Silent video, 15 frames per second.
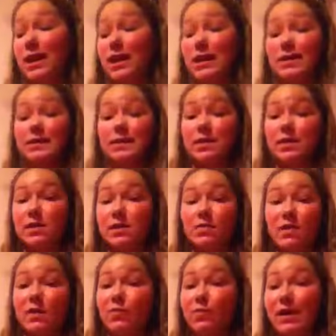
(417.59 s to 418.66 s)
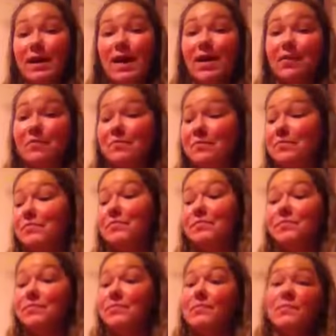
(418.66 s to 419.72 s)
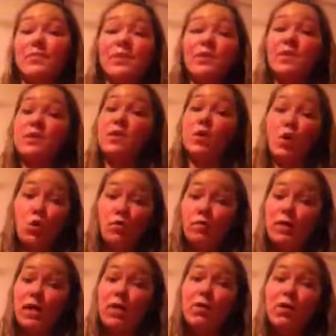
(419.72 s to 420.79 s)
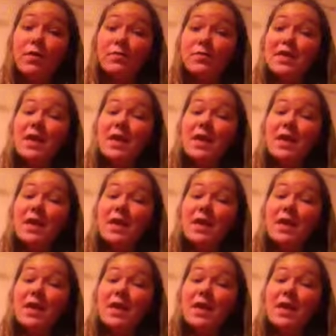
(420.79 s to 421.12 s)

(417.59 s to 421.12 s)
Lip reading: I need to get on it like right now. Hopefully I will.